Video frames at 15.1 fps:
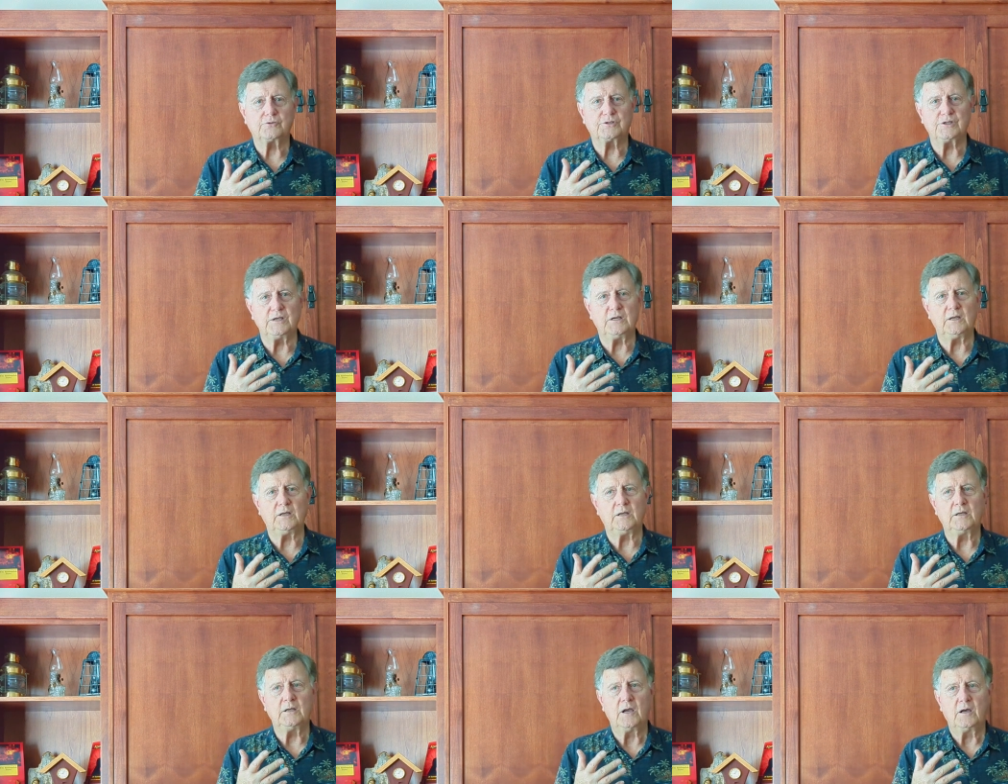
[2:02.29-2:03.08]

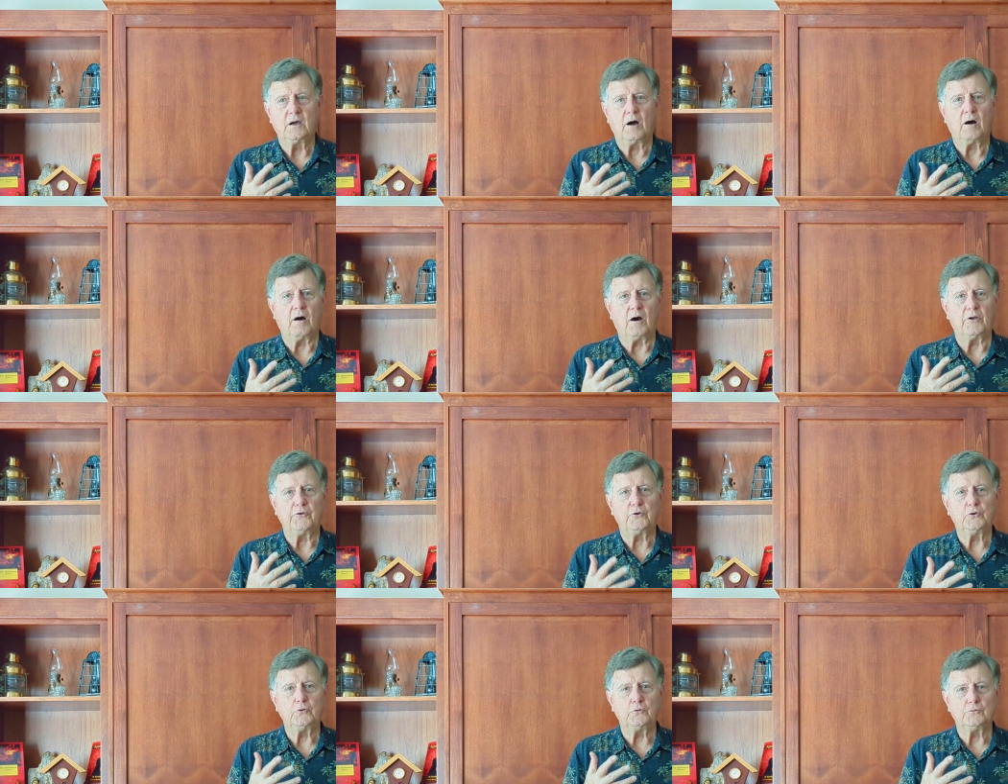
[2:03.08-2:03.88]
see on
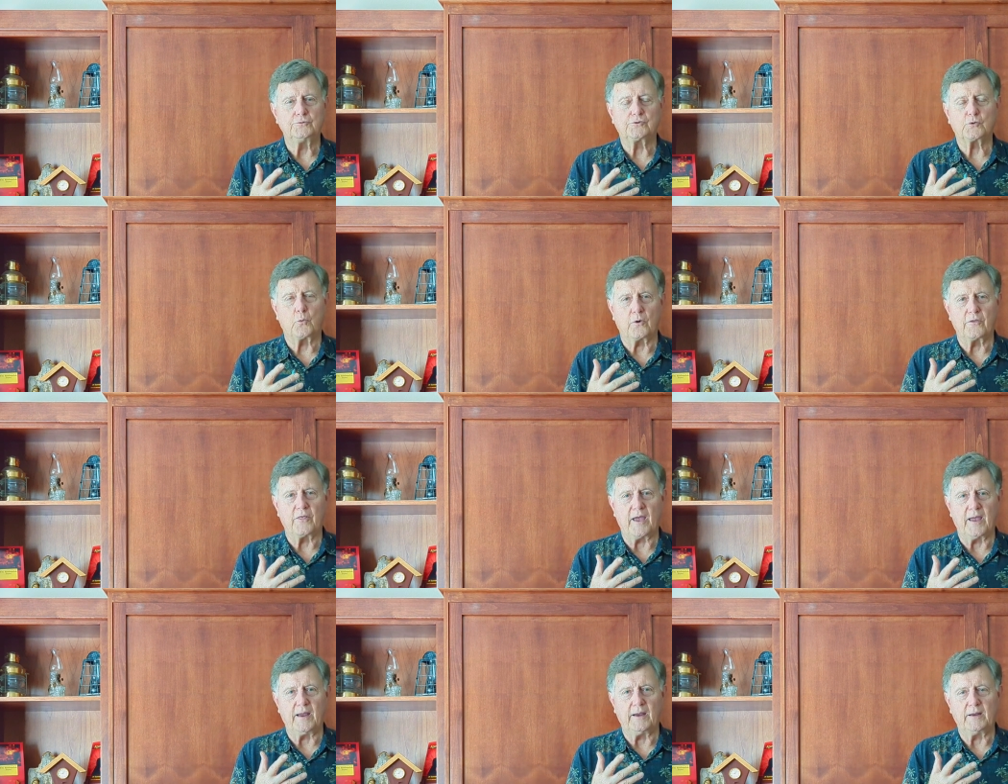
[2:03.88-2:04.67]
news where
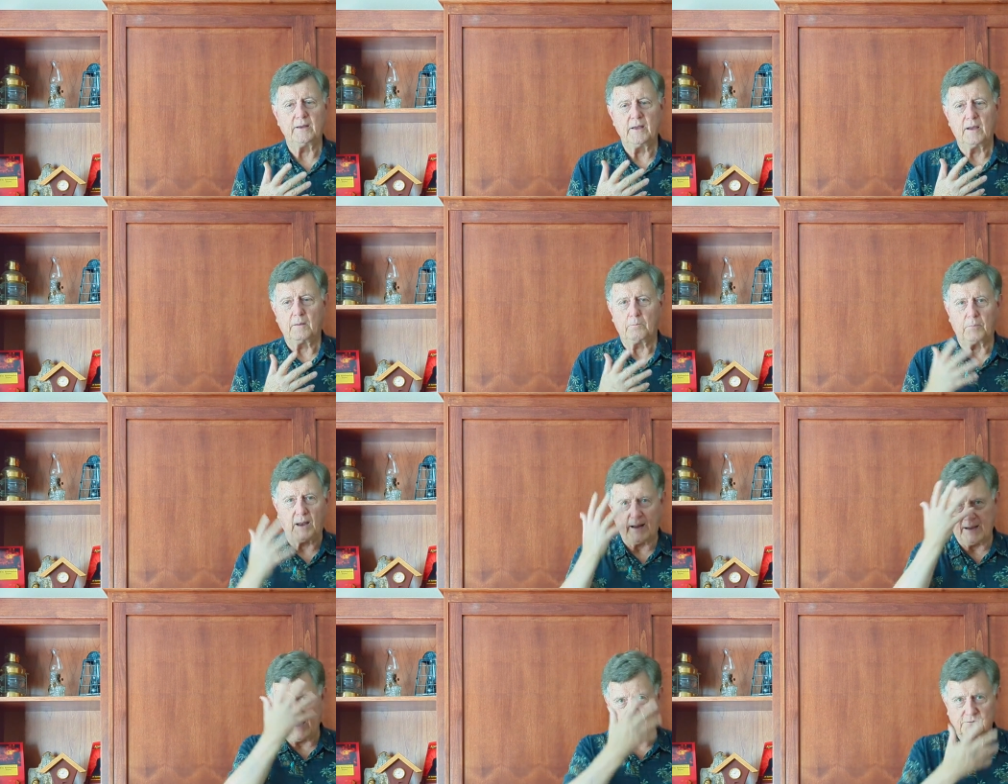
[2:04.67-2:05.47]
they
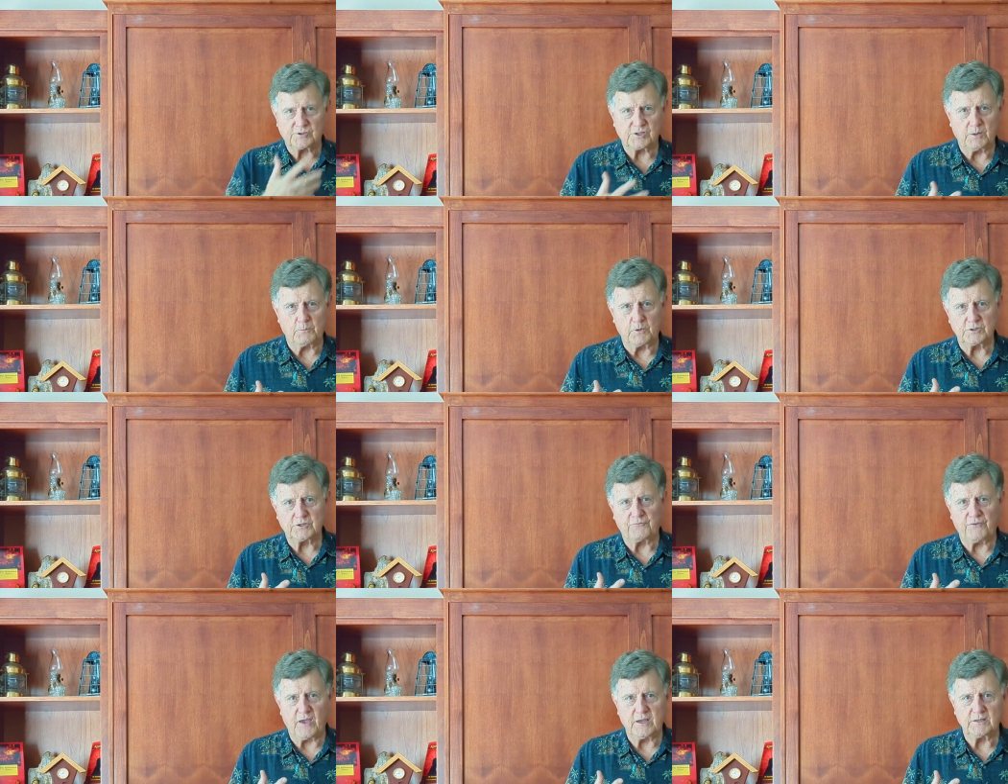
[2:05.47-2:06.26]
blank out someone's
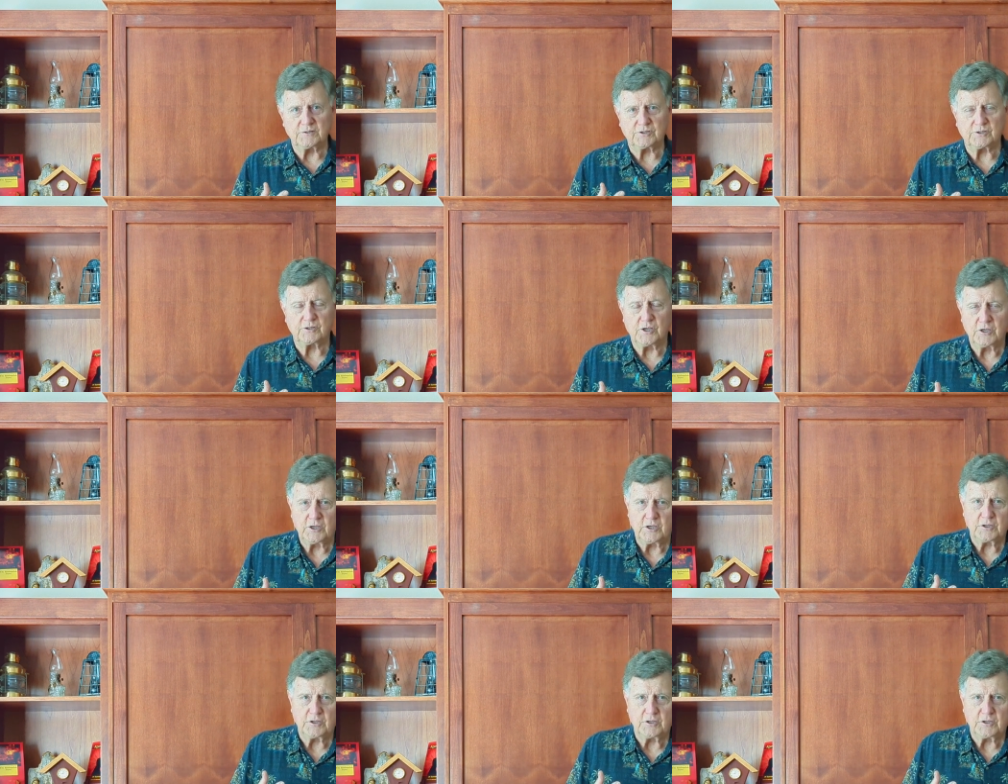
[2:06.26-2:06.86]
face.